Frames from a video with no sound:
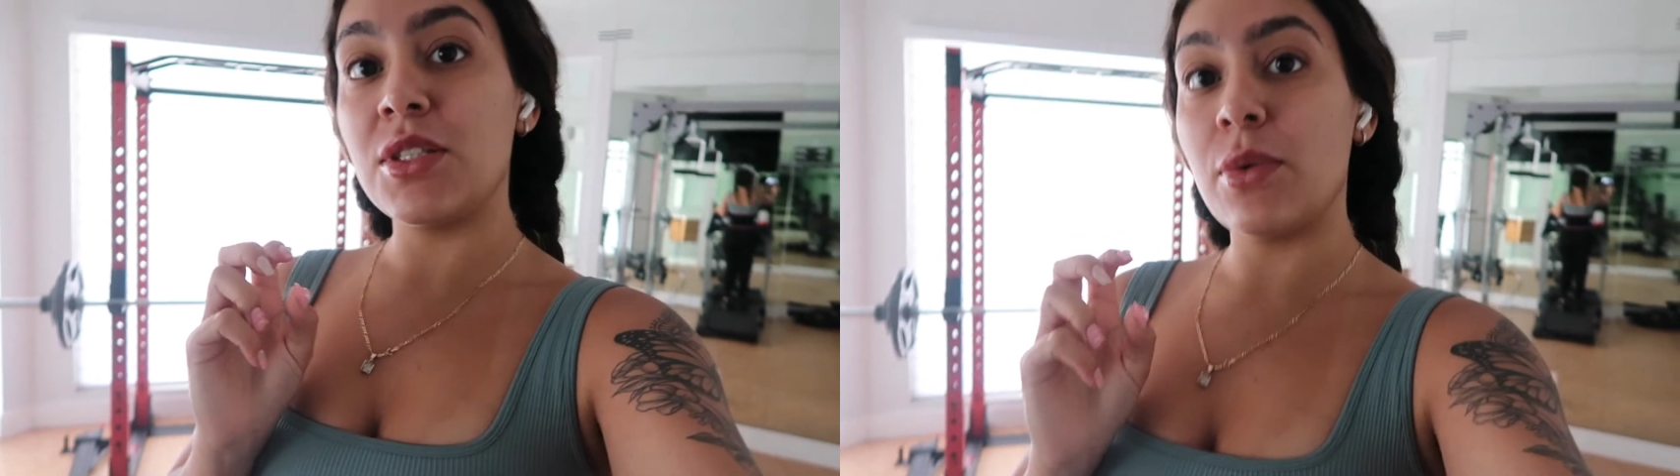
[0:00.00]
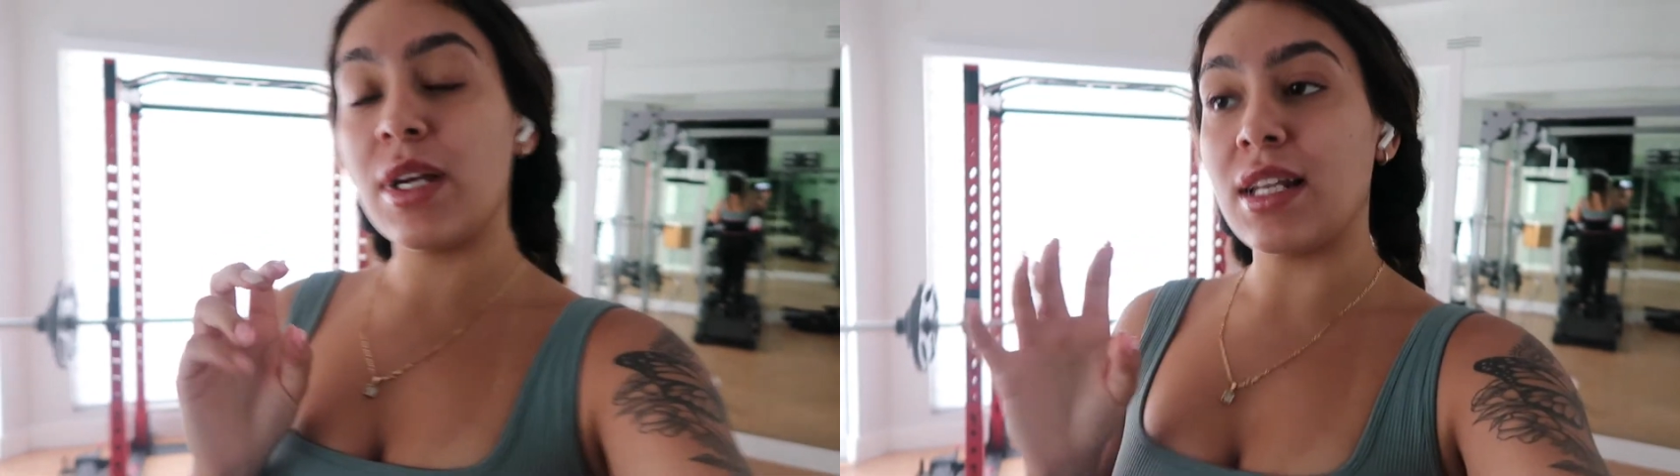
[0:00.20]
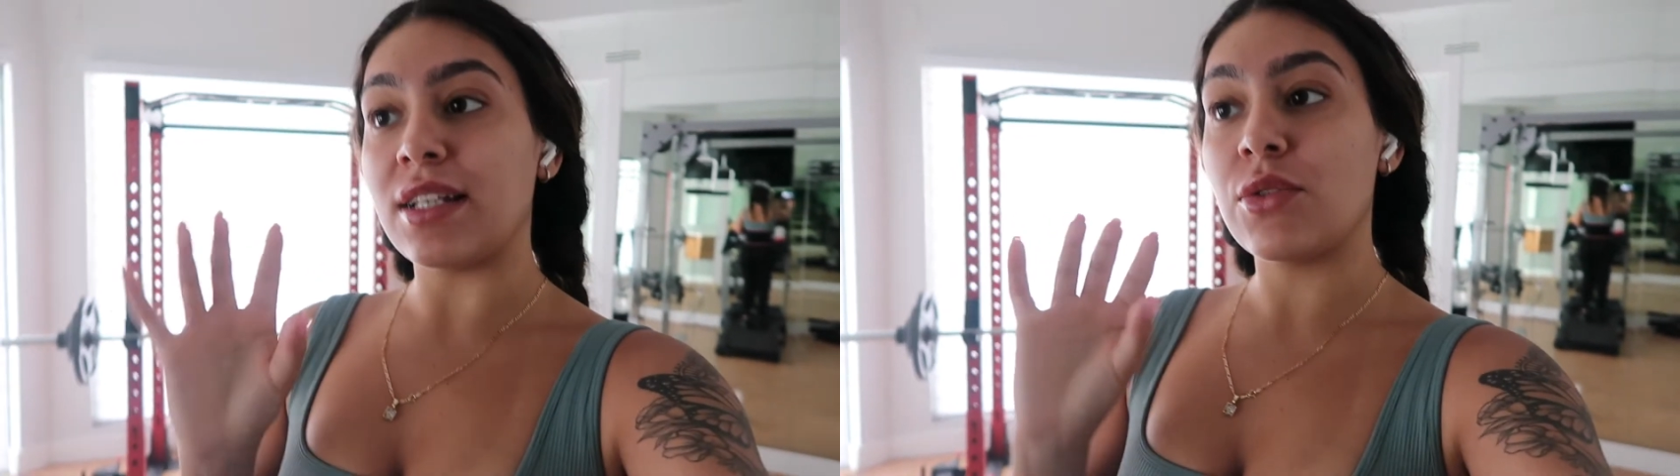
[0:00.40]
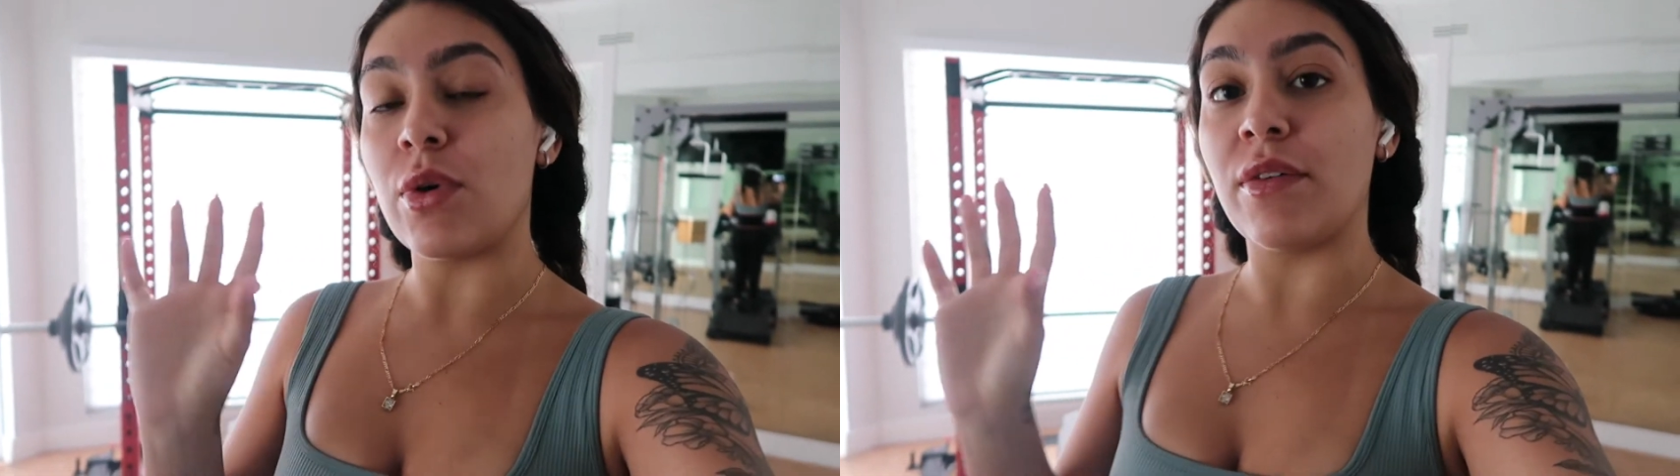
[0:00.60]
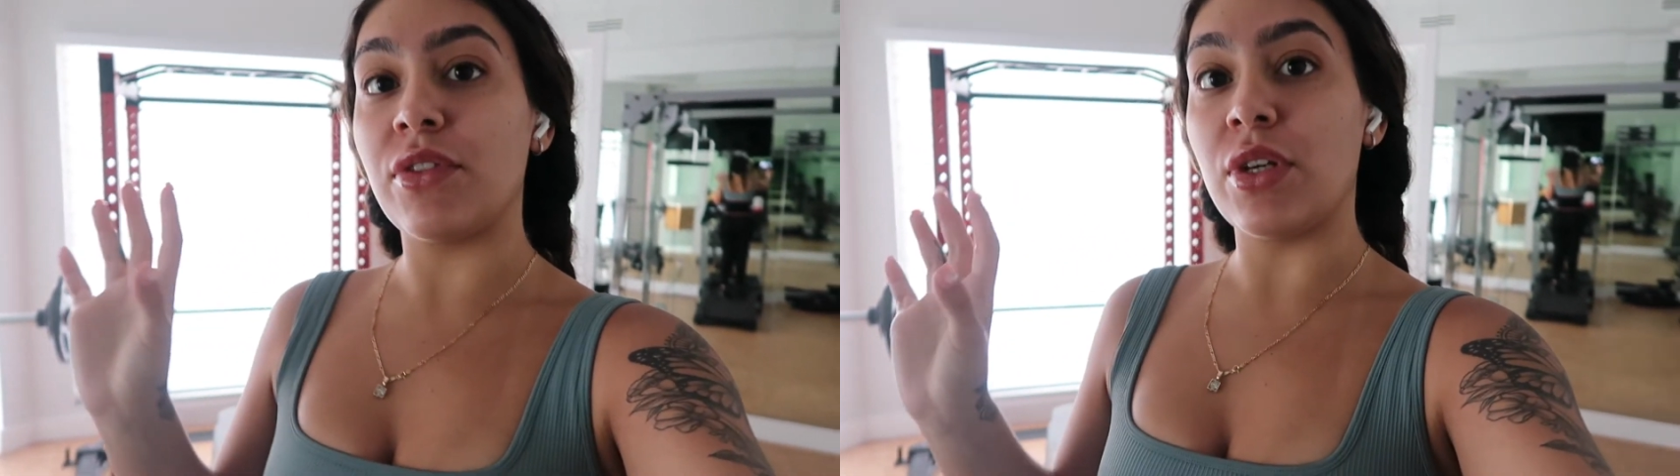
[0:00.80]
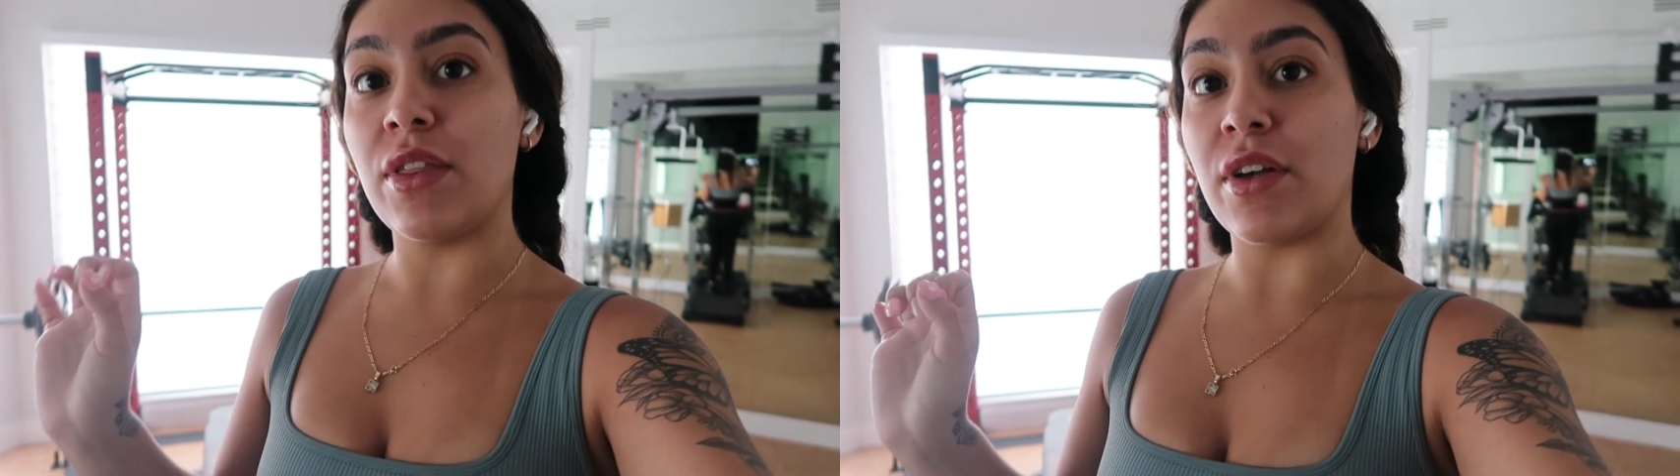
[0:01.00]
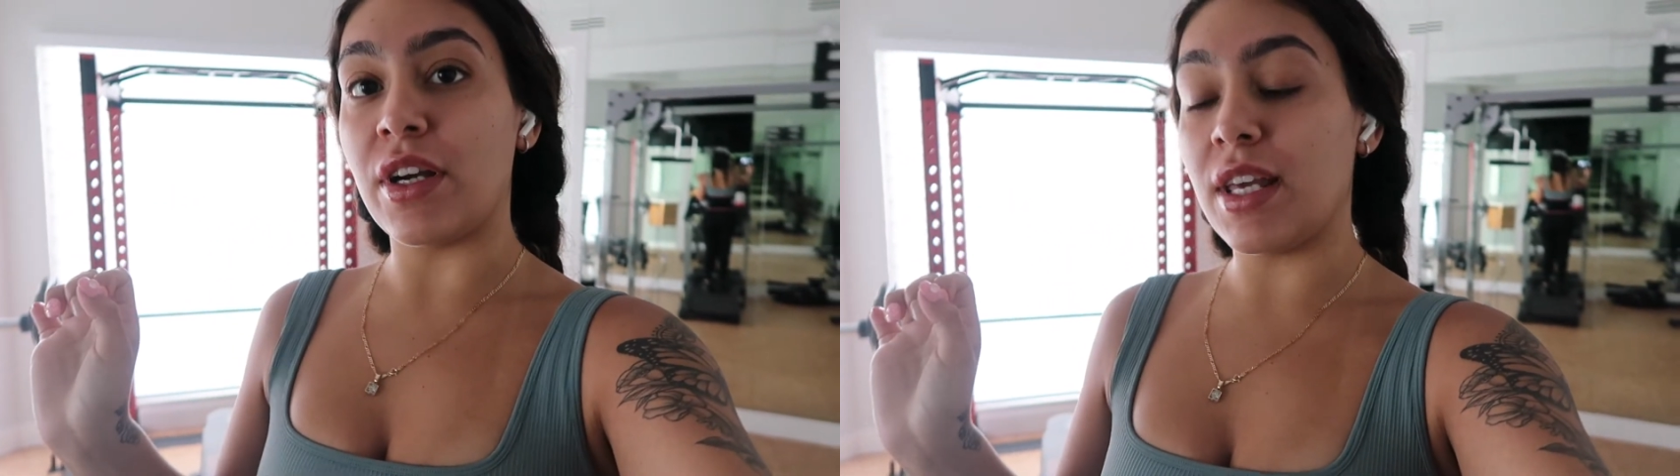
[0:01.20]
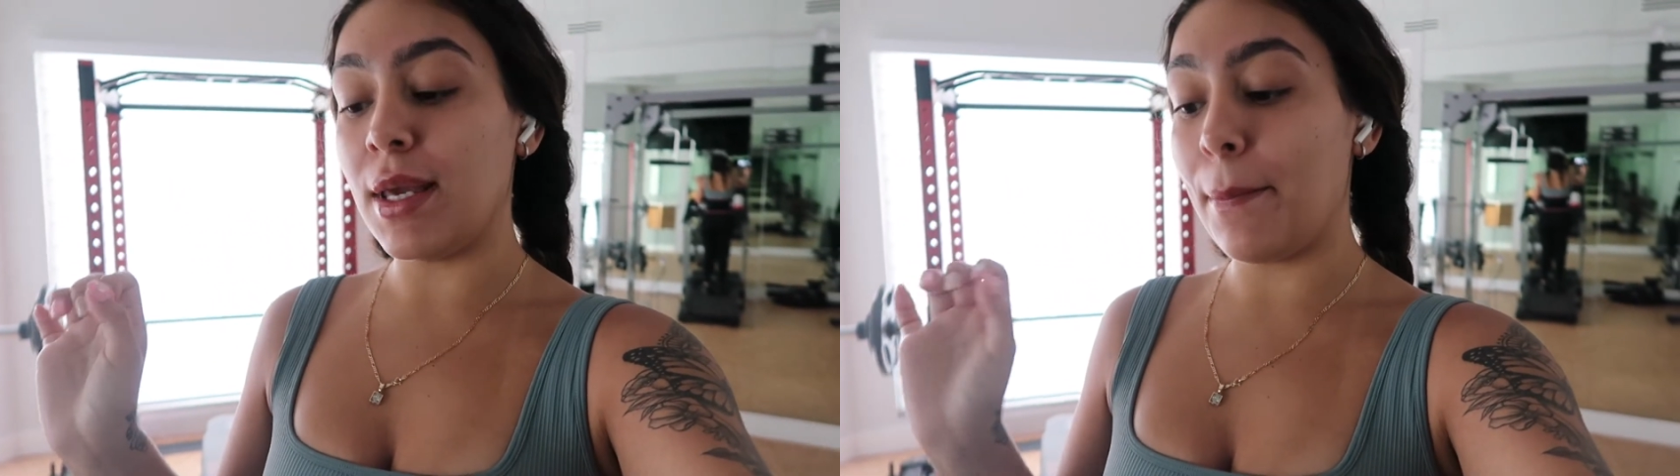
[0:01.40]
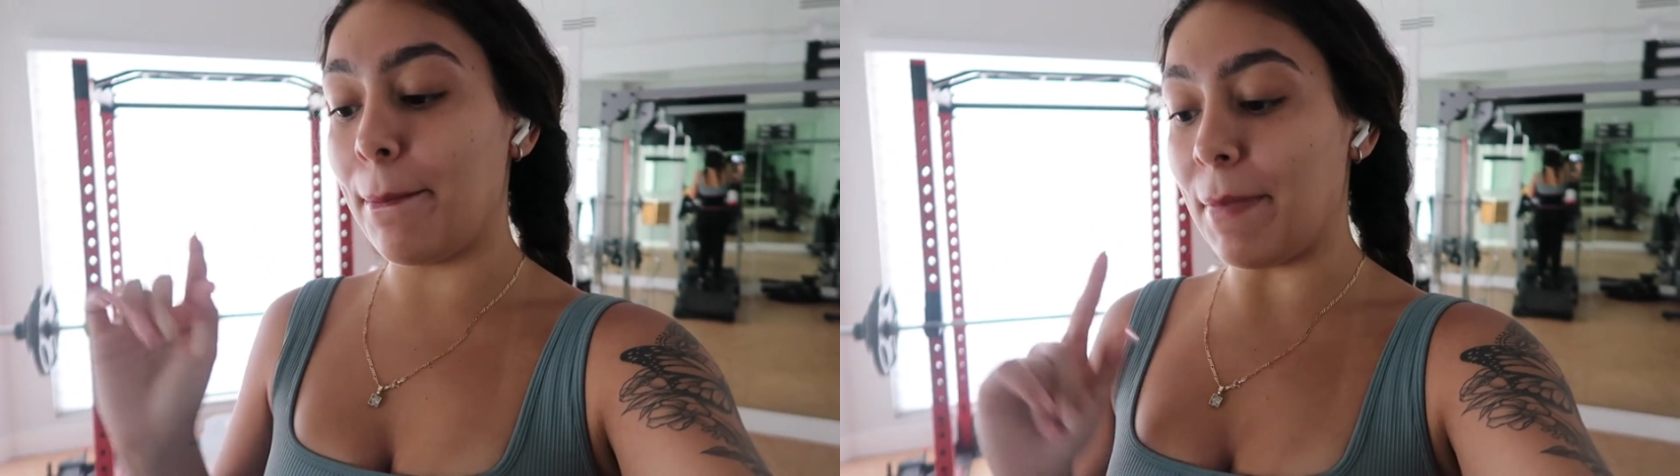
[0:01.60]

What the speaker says: doing like 12:30,